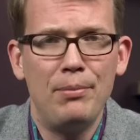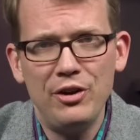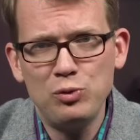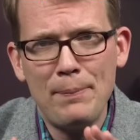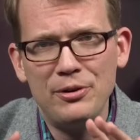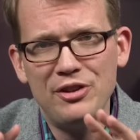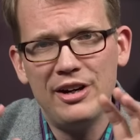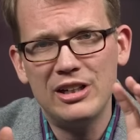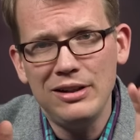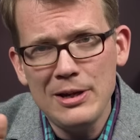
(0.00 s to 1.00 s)
But this
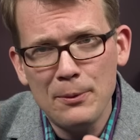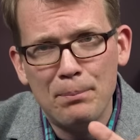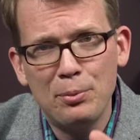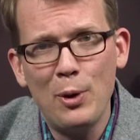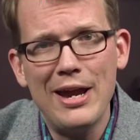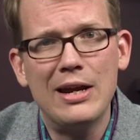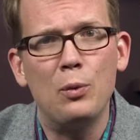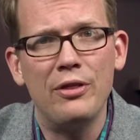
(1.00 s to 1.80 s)
represented a clear break